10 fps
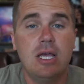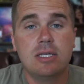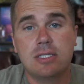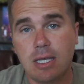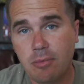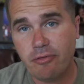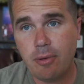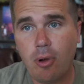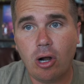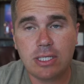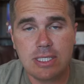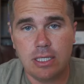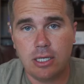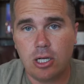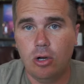Some of them are
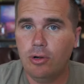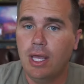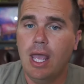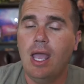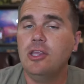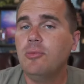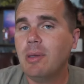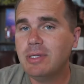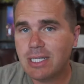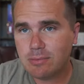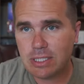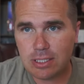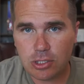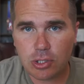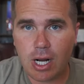silicone, and you may be tempted
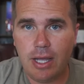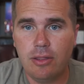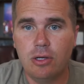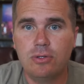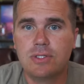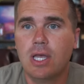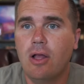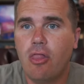to try those.